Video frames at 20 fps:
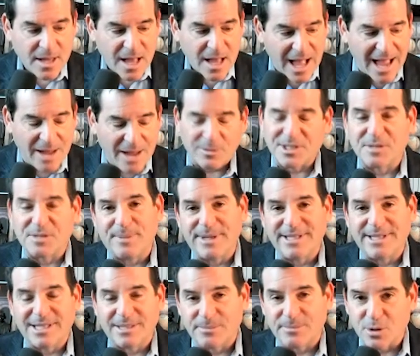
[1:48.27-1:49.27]
I would speak
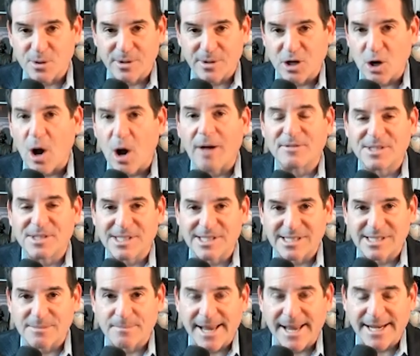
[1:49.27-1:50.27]
to him during the
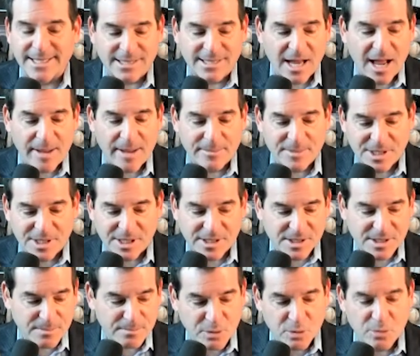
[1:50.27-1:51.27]
offseason many times, his
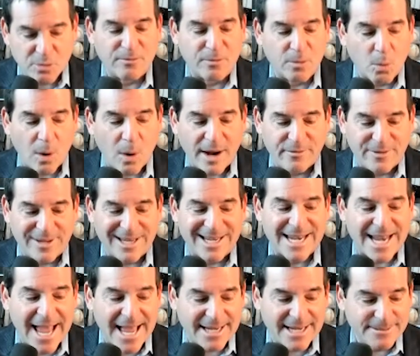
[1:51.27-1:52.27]
beautiful wife,
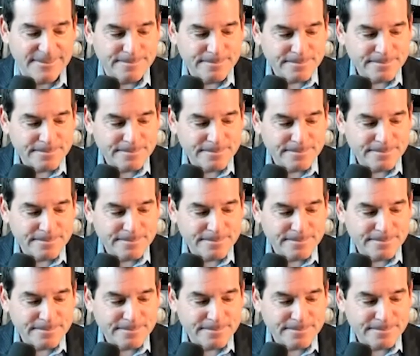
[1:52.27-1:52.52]
Annette,